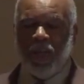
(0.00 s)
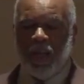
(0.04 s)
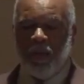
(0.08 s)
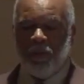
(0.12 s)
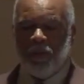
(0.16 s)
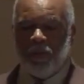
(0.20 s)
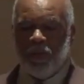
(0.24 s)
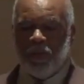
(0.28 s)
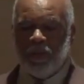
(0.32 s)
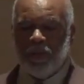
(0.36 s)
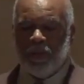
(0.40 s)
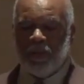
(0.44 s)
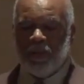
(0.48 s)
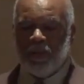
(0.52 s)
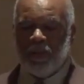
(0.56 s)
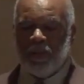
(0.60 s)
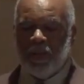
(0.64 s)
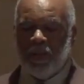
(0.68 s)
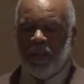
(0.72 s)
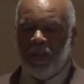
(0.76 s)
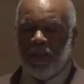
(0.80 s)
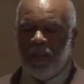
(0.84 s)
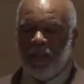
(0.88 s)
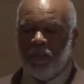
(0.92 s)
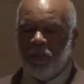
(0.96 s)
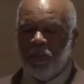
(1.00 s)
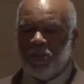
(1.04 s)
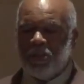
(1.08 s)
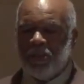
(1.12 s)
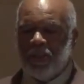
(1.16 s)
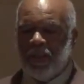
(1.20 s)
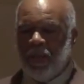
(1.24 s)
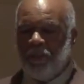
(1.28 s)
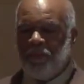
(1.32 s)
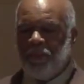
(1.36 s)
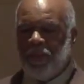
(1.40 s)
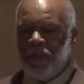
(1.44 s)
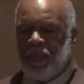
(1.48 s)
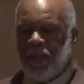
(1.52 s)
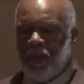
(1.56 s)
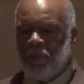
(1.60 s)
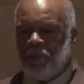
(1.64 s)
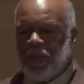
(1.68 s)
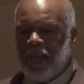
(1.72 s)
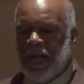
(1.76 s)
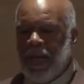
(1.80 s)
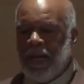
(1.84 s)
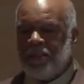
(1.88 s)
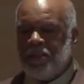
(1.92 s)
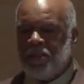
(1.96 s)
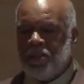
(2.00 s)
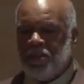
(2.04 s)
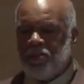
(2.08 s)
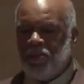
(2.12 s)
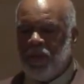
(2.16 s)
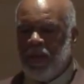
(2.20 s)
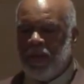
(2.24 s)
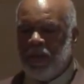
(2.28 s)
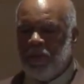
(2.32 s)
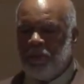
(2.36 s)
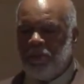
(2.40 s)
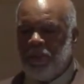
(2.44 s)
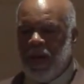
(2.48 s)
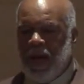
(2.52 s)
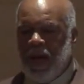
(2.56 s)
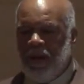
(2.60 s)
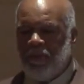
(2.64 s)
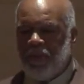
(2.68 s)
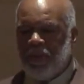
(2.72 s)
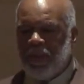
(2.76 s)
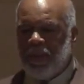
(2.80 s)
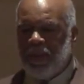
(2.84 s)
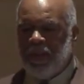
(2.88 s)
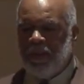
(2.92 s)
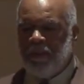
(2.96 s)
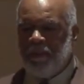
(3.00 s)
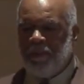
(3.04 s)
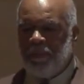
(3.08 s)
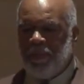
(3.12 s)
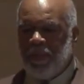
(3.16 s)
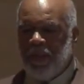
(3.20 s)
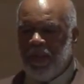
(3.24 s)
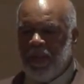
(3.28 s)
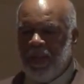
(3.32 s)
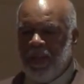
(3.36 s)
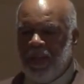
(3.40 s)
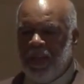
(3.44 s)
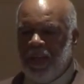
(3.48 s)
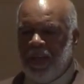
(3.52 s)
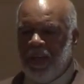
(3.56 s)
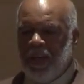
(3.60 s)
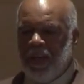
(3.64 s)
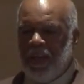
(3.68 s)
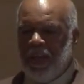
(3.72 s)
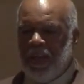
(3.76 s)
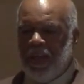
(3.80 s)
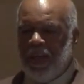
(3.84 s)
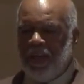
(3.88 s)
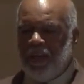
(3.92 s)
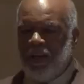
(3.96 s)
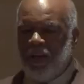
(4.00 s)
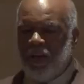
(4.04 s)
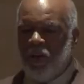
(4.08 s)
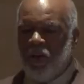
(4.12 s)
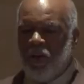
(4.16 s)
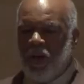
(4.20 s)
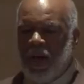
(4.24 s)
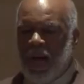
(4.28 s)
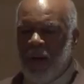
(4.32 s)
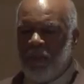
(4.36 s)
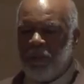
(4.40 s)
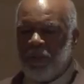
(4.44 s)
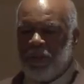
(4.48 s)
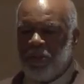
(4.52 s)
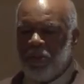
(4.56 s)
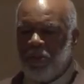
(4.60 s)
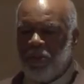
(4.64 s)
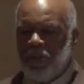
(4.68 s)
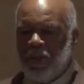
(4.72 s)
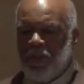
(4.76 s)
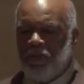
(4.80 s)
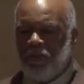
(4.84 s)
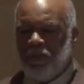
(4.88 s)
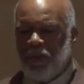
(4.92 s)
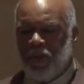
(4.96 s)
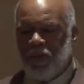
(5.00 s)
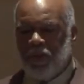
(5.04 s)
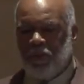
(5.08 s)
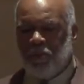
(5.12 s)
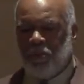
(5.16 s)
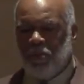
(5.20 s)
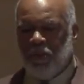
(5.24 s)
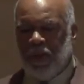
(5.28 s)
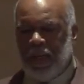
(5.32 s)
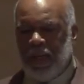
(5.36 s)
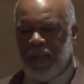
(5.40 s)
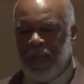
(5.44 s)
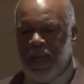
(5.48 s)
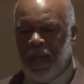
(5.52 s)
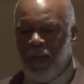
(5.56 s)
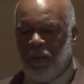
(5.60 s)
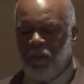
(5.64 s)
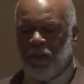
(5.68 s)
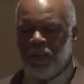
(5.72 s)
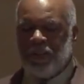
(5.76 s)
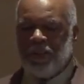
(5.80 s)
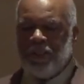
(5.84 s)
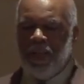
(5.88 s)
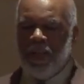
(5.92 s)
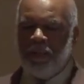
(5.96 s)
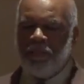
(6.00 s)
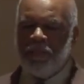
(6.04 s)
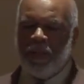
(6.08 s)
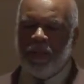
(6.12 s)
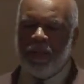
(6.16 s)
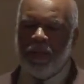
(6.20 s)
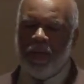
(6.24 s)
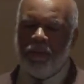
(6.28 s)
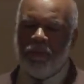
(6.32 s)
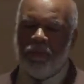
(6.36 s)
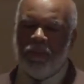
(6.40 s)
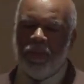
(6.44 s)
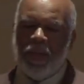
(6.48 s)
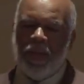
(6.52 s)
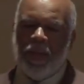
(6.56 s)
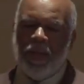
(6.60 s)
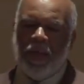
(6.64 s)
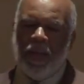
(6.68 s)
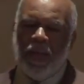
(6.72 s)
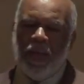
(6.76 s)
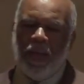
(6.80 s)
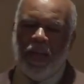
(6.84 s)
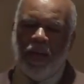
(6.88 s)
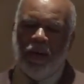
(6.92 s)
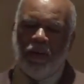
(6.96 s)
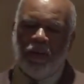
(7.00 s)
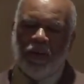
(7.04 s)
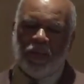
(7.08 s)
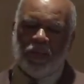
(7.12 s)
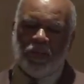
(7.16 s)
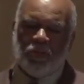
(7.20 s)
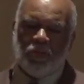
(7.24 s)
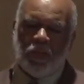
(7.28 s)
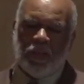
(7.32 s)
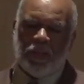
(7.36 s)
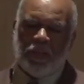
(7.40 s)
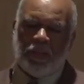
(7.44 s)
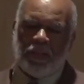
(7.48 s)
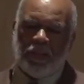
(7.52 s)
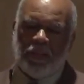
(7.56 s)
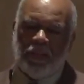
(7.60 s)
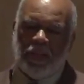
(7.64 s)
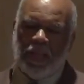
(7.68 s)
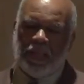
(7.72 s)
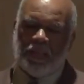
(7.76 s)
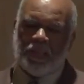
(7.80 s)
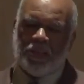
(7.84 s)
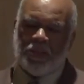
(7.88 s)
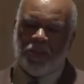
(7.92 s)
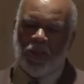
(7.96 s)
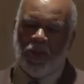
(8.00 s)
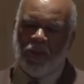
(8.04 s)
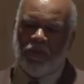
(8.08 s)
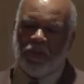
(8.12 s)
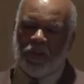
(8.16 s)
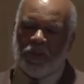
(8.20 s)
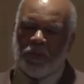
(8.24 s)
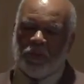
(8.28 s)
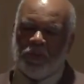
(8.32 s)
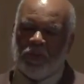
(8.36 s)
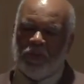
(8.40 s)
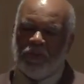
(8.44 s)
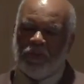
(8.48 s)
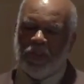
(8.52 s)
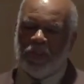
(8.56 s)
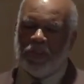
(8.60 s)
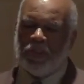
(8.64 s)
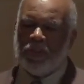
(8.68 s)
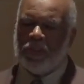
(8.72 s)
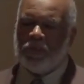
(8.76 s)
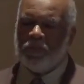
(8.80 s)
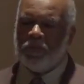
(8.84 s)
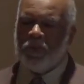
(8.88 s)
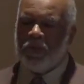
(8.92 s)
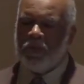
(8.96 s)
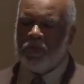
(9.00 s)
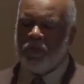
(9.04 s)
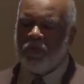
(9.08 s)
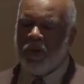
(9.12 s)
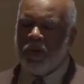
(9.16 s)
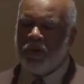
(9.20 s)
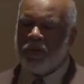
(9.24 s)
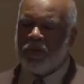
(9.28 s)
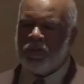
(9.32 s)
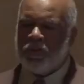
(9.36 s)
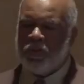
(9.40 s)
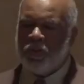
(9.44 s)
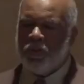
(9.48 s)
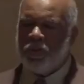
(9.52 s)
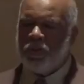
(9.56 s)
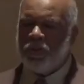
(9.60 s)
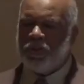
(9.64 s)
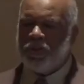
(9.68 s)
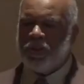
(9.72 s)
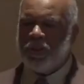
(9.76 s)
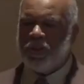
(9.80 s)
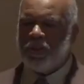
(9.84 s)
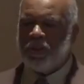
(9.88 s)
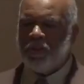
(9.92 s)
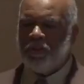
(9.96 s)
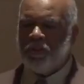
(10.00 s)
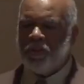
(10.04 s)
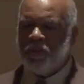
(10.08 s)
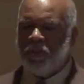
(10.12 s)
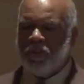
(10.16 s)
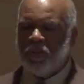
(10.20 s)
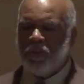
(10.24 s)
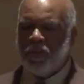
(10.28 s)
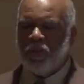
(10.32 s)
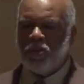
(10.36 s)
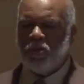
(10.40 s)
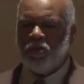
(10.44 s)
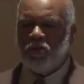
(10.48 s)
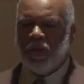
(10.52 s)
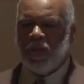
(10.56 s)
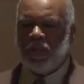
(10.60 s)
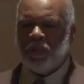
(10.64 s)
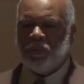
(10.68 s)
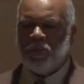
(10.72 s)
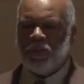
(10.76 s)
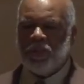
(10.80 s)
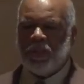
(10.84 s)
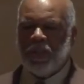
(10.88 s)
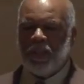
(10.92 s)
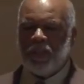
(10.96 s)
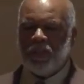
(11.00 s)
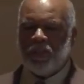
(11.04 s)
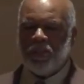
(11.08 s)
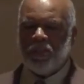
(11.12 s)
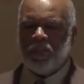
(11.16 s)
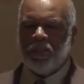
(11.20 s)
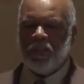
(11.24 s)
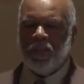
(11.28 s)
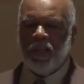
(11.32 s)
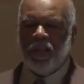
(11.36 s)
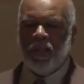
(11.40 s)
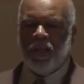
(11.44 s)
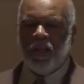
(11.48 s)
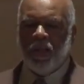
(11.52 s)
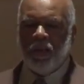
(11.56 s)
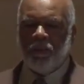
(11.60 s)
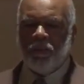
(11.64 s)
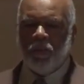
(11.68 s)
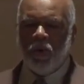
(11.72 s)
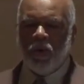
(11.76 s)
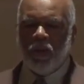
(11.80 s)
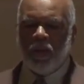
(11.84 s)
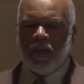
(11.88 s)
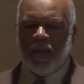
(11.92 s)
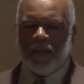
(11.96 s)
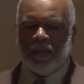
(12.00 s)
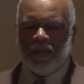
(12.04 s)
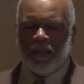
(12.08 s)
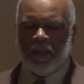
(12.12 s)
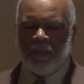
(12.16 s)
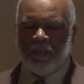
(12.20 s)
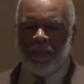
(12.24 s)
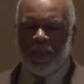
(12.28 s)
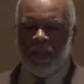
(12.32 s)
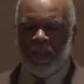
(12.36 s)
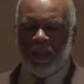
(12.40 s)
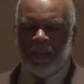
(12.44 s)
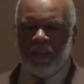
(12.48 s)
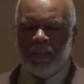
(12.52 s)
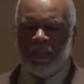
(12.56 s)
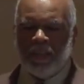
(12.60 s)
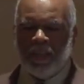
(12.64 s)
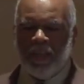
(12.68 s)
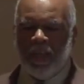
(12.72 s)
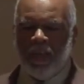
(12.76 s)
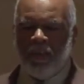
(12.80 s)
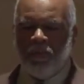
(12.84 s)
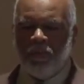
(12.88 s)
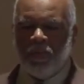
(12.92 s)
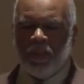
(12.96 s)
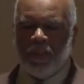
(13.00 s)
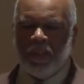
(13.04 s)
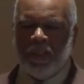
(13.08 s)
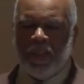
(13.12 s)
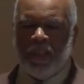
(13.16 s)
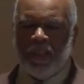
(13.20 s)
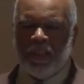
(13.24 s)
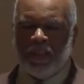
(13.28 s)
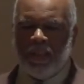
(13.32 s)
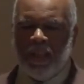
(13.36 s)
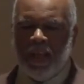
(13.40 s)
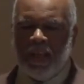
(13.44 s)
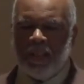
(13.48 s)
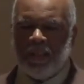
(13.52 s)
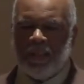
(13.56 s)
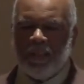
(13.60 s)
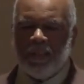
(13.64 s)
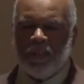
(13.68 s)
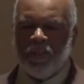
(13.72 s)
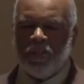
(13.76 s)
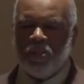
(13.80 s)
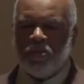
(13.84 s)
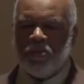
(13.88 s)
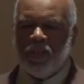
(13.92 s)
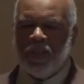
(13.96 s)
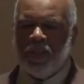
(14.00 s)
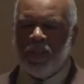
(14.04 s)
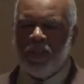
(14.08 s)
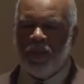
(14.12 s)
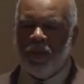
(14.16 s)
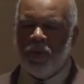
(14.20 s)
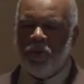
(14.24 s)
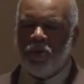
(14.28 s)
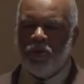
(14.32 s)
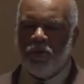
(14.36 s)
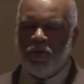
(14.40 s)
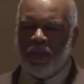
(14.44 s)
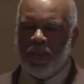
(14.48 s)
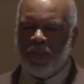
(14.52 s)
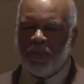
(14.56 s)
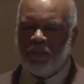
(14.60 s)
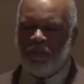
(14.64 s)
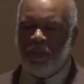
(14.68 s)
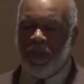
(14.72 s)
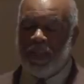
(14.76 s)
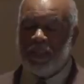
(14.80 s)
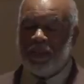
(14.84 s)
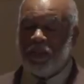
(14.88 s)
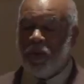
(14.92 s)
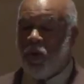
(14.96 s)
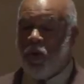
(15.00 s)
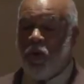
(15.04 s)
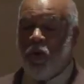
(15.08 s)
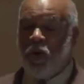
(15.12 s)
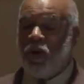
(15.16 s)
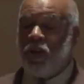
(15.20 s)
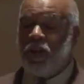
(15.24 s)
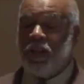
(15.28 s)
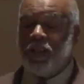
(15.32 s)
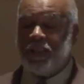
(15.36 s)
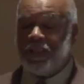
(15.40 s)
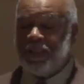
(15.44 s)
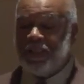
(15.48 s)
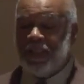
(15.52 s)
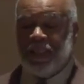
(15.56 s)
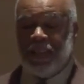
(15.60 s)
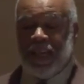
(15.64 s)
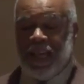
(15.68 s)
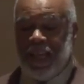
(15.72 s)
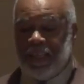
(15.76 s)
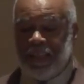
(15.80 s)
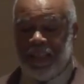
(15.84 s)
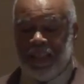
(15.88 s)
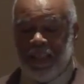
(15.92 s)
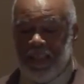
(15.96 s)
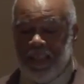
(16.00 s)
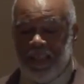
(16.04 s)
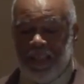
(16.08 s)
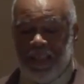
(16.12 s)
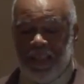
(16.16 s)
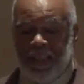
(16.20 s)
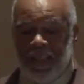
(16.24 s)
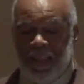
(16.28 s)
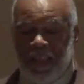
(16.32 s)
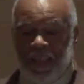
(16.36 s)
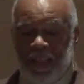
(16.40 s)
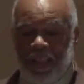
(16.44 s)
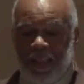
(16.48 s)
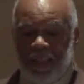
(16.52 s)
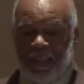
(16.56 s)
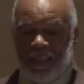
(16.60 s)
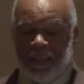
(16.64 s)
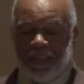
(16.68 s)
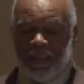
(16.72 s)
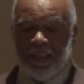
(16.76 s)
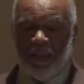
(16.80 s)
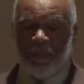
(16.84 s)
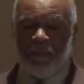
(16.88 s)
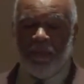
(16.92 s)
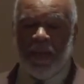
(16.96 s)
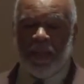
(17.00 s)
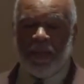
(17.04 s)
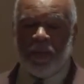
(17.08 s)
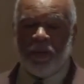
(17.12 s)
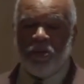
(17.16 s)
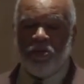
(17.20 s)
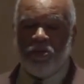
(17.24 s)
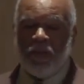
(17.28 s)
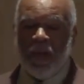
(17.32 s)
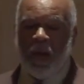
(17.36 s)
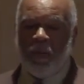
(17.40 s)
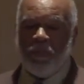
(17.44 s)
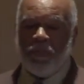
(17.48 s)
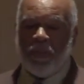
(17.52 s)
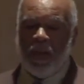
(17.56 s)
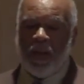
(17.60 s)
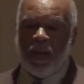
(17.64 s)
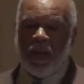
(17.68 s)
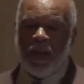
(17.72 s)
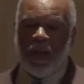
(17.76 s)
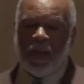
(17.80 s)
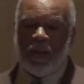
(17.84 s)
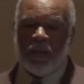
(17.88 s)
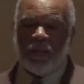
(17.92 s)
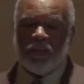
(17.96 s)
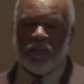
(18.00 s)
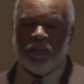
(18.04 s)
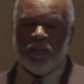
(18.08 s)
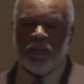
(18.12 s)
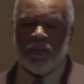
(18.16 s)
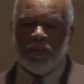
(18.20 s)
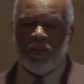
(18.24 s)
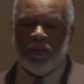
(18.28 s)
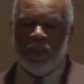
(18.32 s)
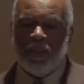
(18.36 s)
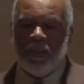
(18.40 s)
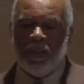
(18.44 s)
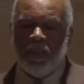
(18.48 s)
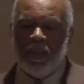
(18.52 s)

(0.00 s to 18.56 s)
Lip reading: neighborhoods which then become concentrated poverty and no opportunity for you to break out, which then become areas with less service provision, with worse school systems, with no transportation, more likely to be unsafe, with gunshots in the street, no green space, all this connected to somebody who drops out of high school.